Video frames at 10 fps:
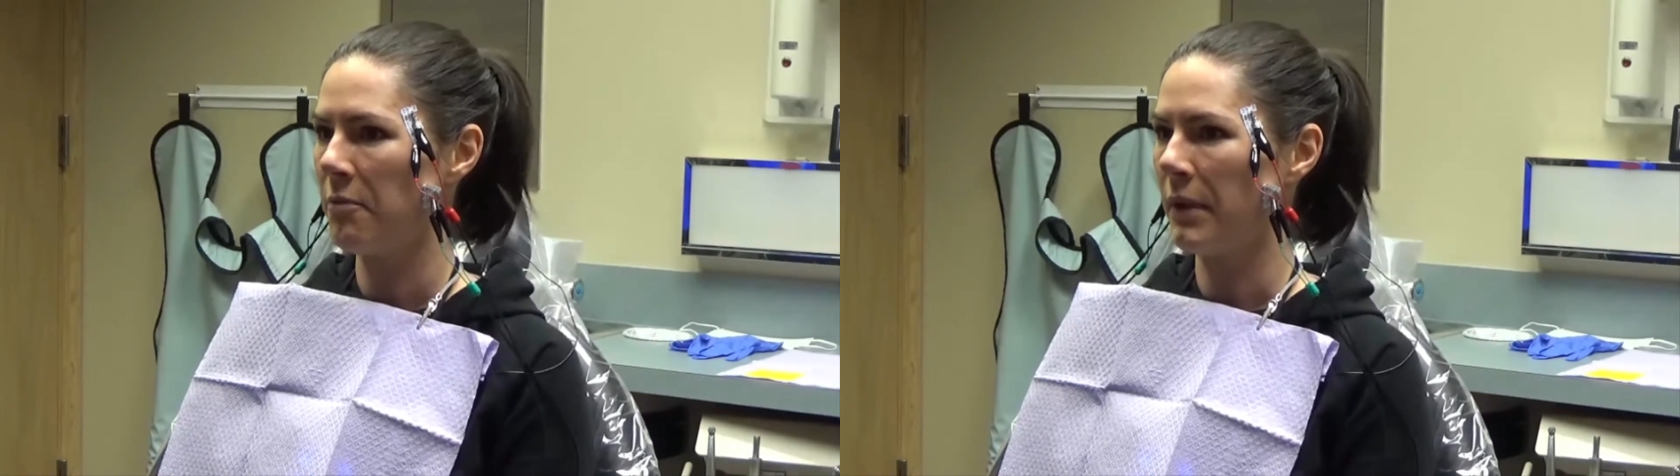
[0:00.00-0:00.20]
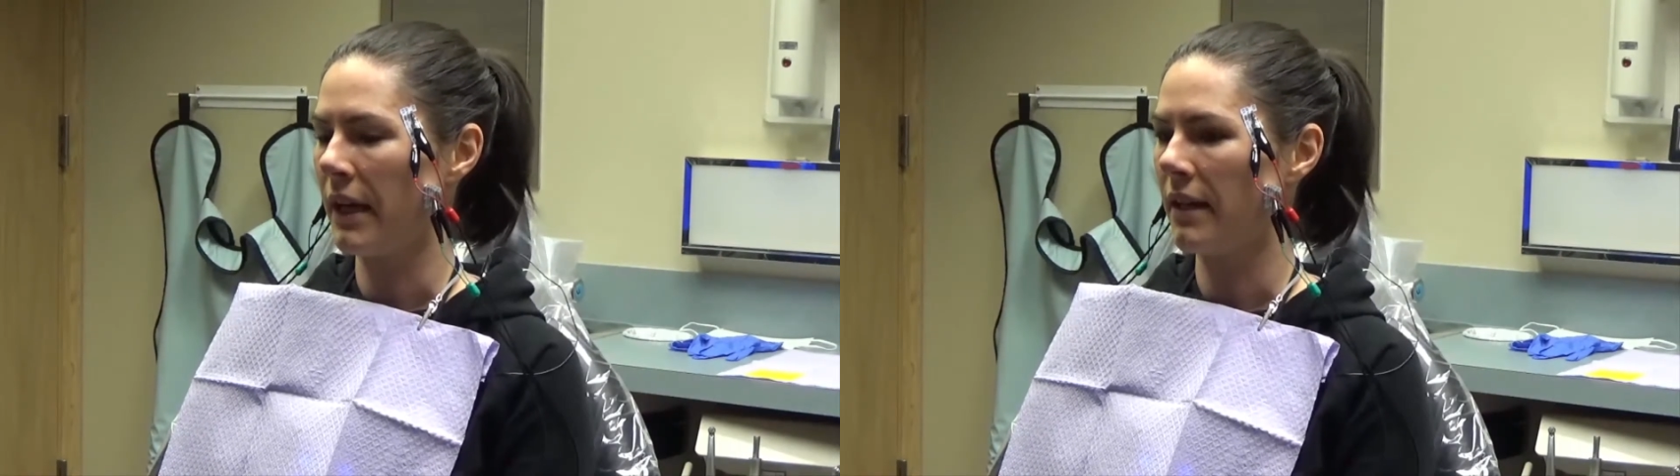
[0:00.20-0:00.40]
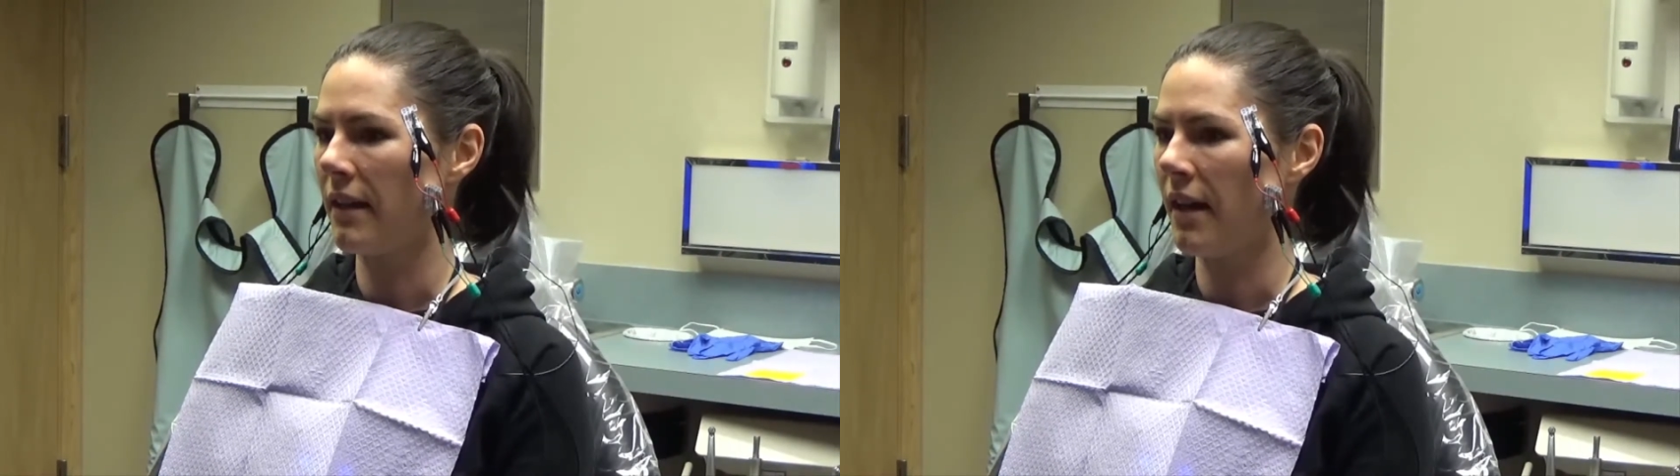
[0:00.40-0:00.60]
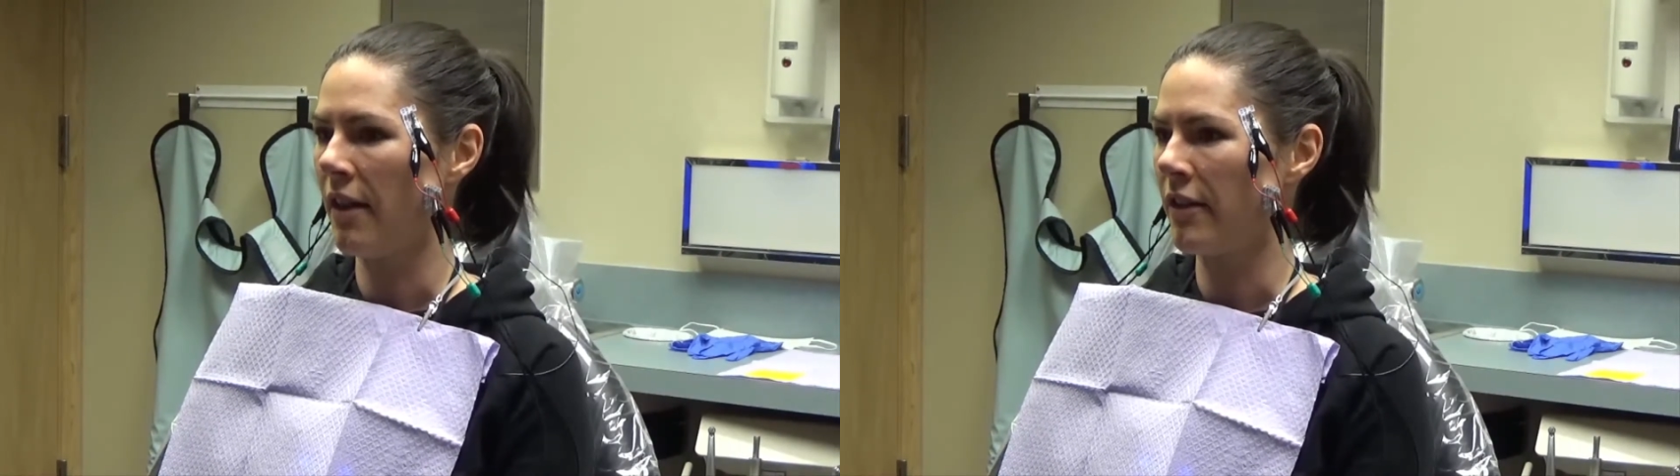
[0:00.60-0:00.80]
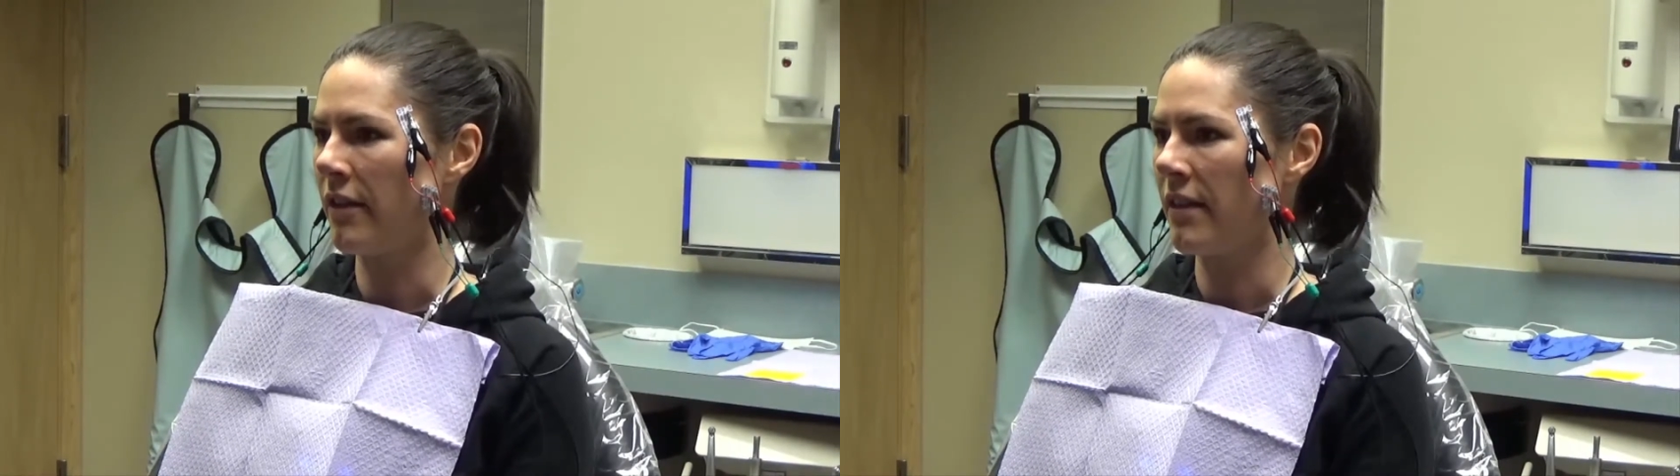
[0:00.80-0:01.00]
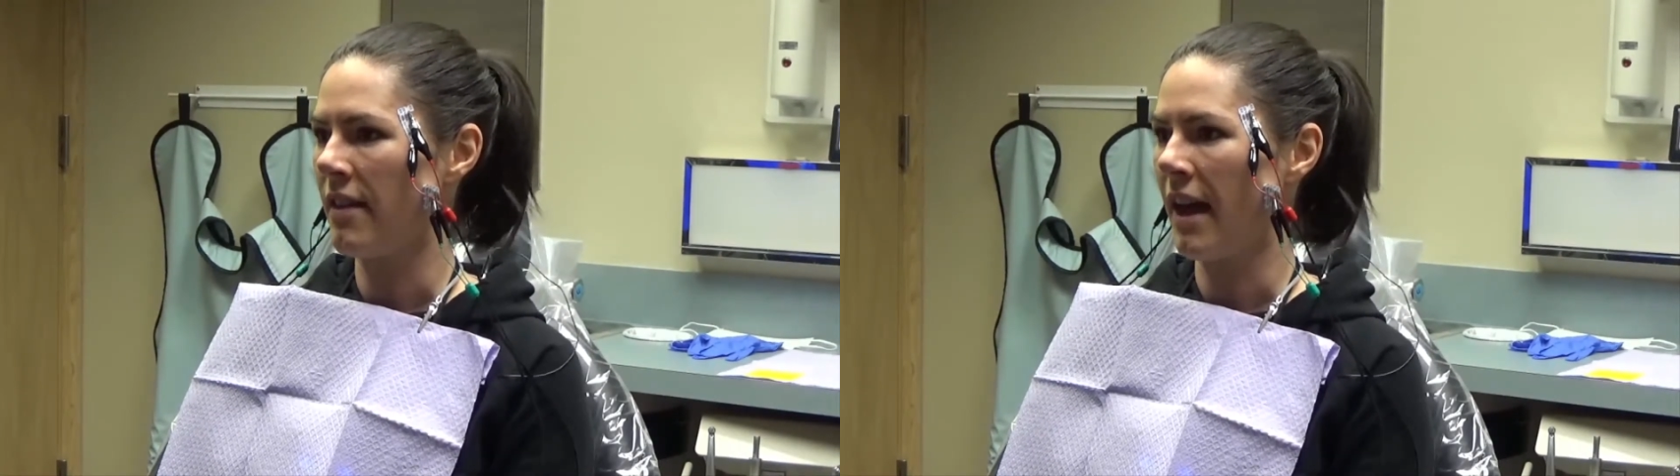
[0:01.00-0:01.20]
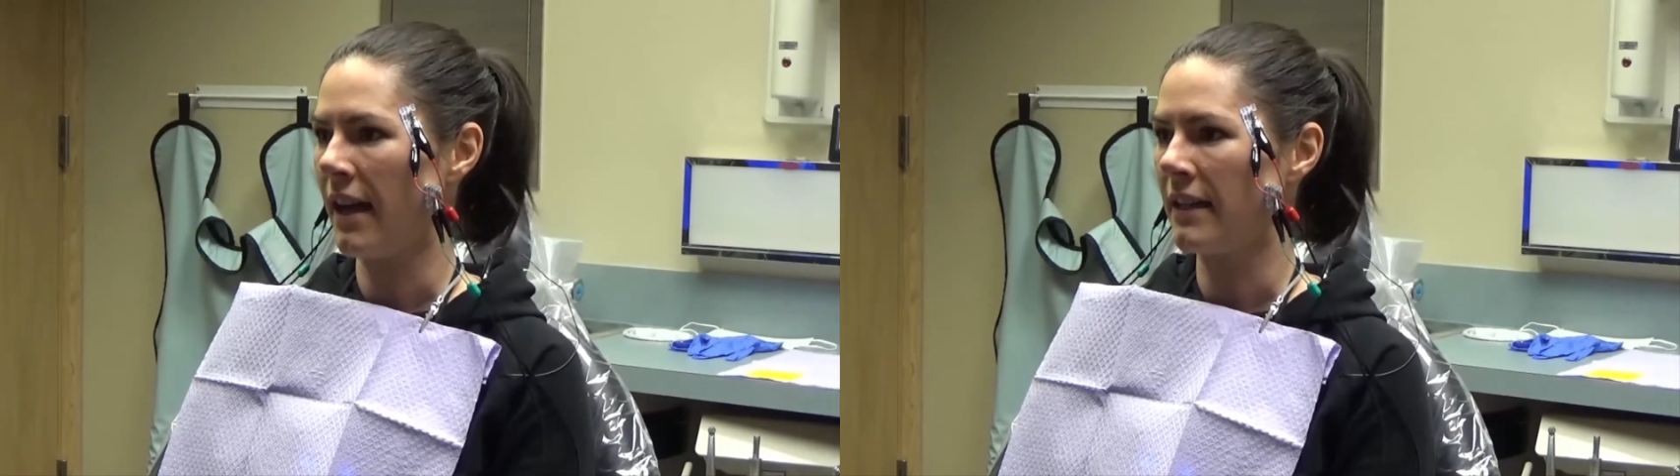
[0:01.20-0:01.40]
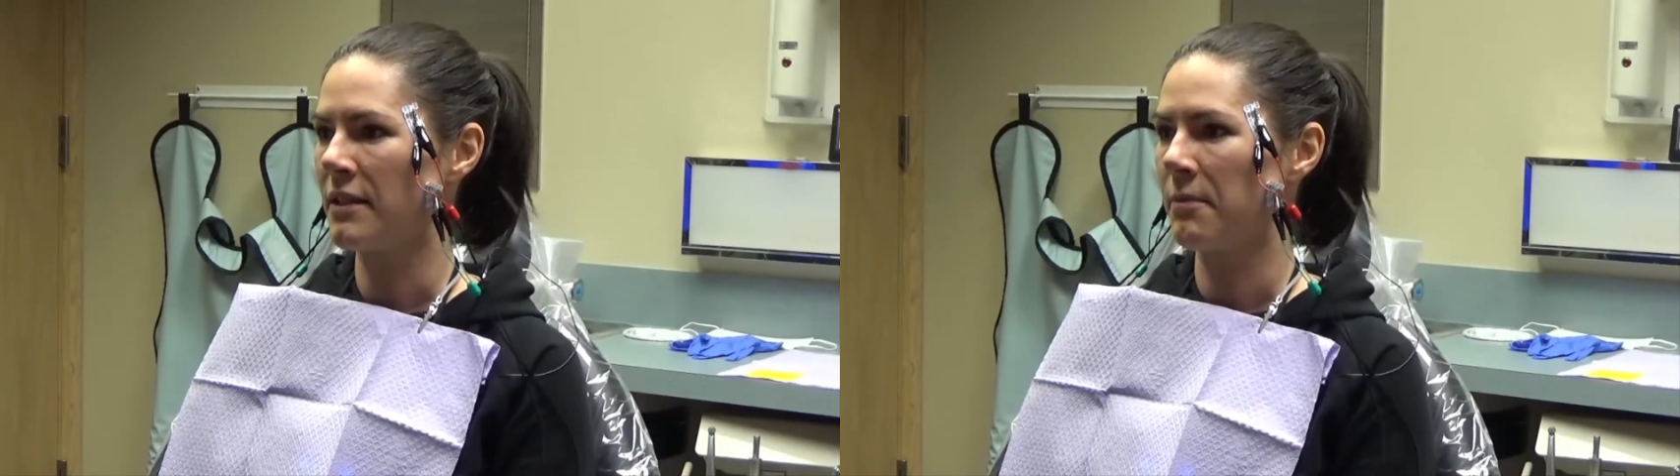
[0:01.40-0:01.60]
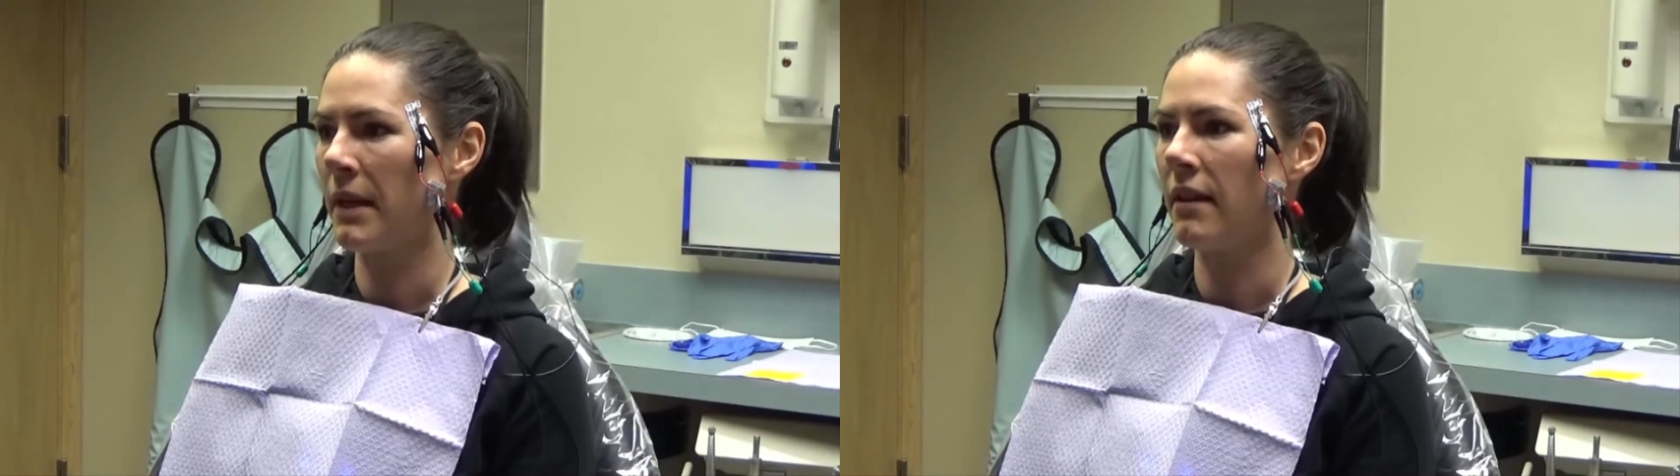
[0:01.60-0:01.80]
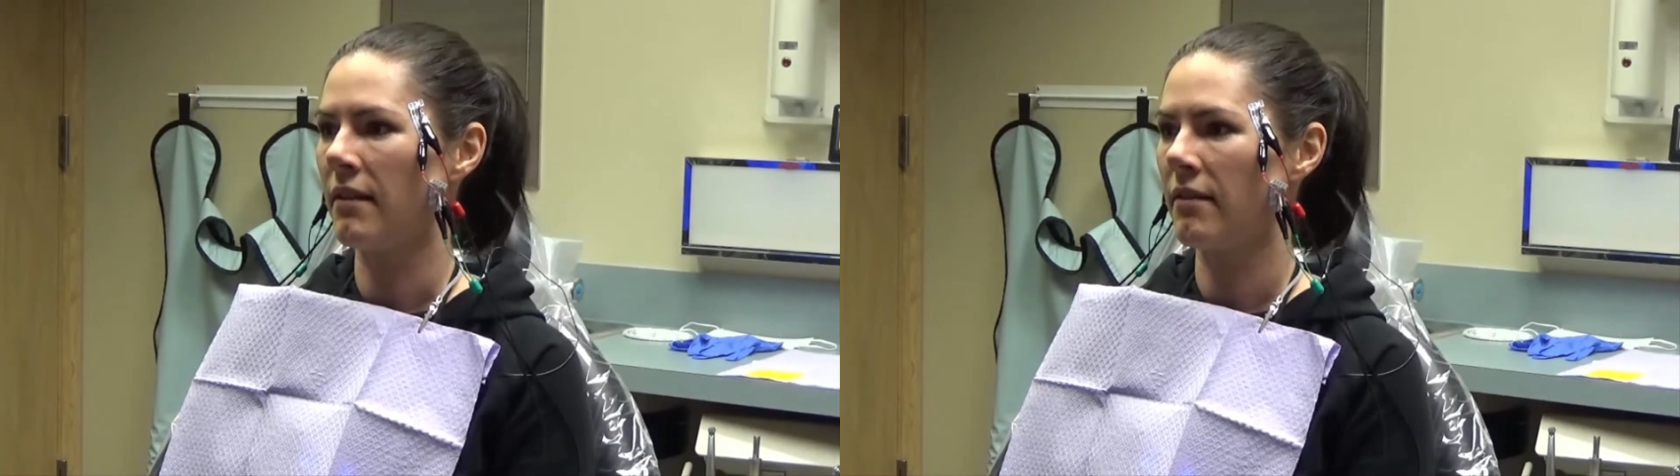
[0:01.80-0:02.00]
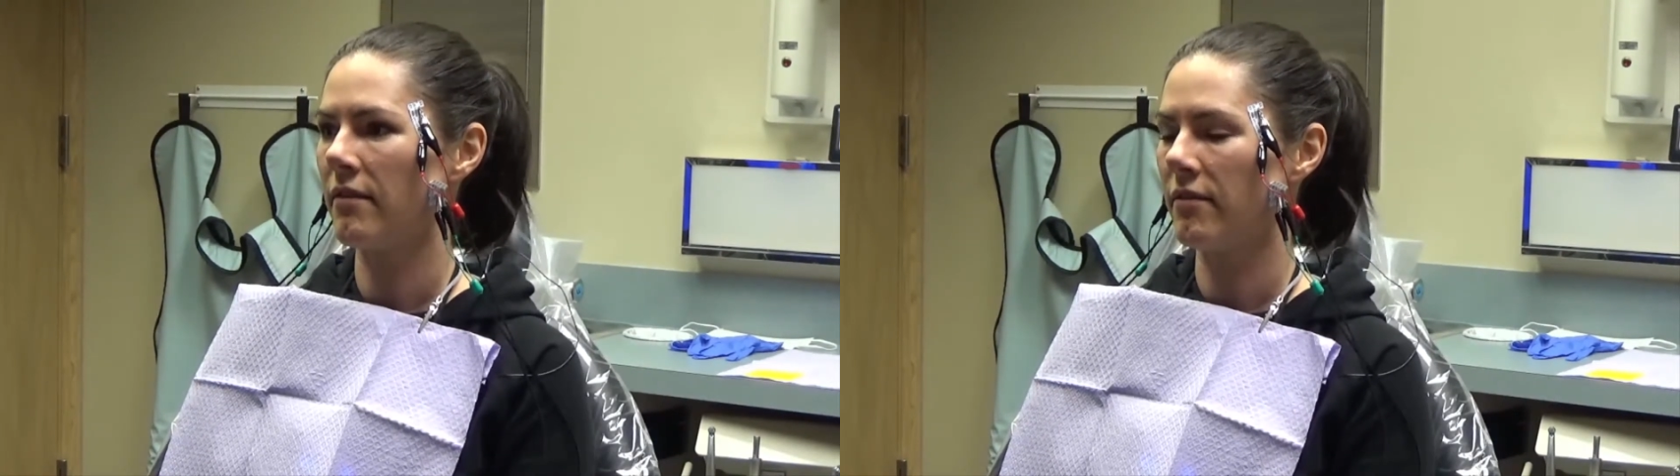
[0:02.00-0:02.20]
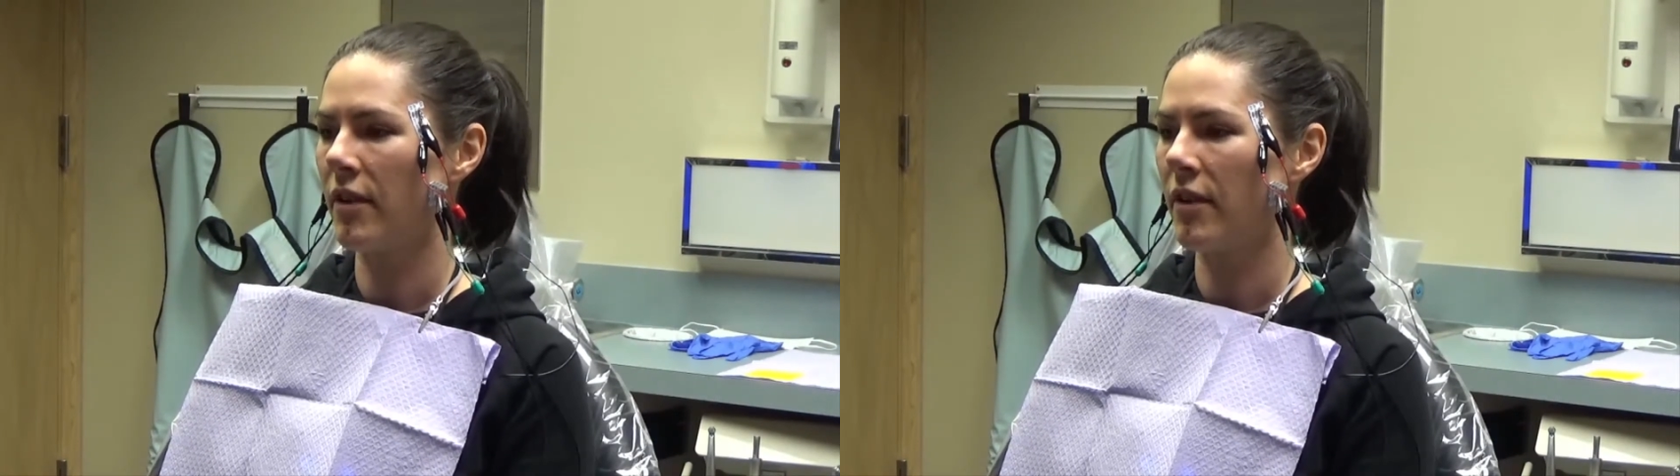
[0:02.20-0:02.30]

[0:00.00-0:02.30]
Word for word: But other than that, it's been